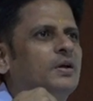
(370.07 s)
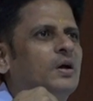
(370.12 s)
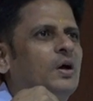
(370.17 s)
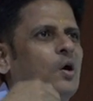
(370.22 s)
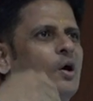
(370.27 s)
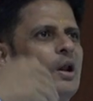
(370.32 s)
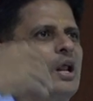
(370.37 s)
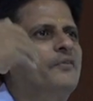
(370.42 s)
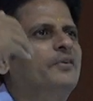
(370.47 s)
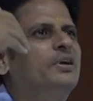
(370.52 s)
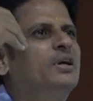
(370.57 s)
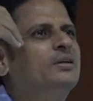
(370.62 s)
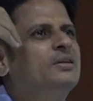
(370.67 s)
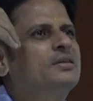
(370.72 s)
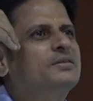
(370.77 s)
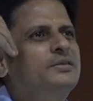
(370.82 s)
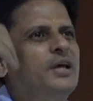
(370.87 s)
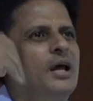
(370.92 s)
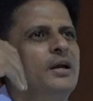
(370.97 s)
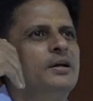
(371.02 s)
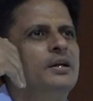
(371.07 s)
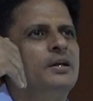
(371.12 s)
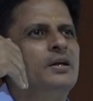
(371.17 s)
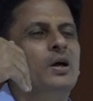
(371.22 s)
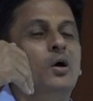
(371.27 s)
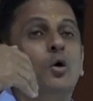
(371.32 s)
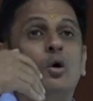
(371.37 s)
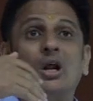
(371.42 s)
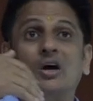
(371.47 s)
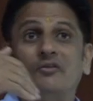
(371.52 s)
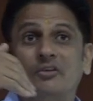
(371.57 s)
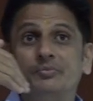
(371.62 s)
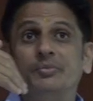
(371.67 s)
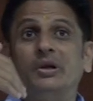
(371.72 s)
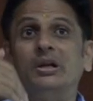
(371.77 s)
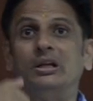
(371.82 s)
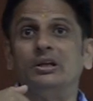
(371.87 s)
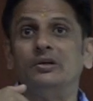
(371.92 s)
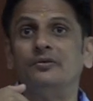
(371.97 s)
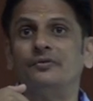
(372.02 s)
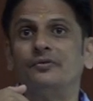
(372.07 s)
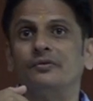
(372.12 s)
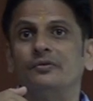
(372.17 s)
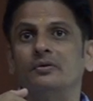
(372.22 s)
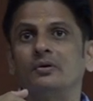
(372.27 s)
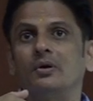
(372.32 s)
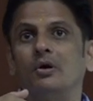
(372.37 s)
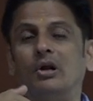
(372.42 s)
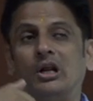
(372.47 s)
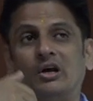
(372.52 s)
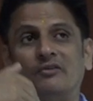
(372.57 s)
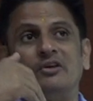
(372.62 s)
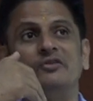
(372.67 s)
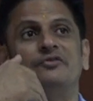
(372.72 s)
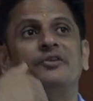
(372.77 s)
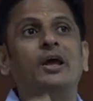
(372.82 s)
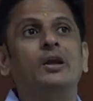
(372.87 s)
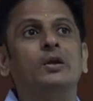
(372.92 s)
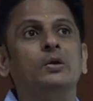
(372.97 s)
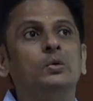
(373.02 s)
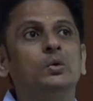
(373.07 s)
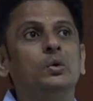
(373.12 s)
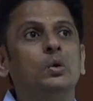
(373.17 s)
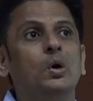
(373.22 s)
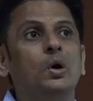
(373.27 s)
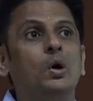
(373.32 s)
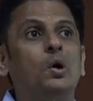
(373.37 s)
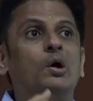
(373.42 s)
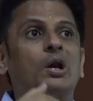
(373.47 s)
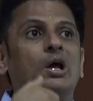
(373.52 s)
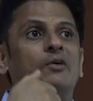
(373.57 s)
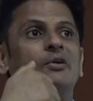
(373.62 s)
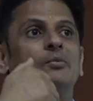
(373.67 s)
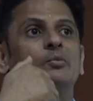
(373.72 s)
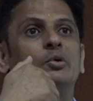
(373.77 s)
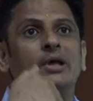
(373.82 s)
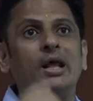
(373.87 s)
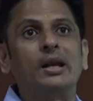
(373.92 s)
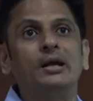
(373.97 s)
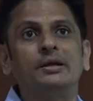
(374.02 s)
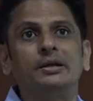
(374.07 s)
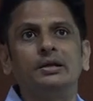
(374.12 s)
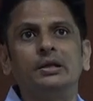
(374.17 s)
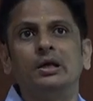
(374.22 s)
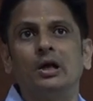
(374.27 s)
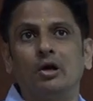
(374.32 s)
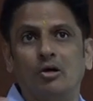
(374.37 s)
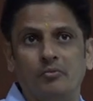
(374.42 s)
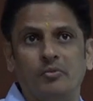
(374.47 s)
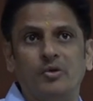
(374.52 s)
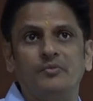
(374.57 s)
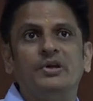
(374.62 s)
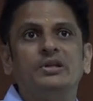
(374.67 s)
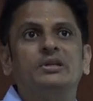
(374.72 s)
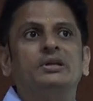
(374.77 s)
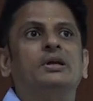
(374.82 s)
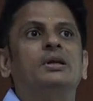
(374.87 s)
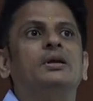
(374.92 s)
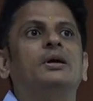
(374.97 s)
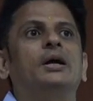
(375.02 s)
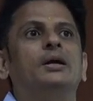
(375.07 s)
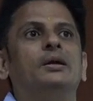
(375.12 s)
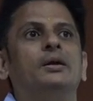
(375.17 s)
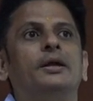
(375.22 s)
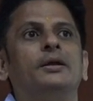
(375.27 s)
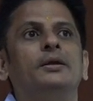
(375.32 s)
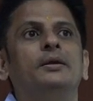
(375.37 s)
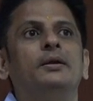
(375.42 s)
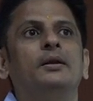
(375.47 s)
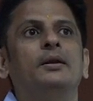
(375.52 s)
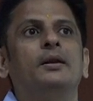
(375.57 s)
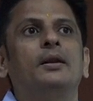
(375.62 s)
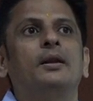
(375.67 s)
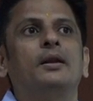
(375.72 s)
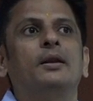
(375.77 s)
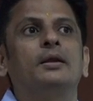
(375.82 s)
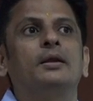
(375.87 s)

or our understanding, or our belief, or our value, or our morality, or maybe ethical guideline,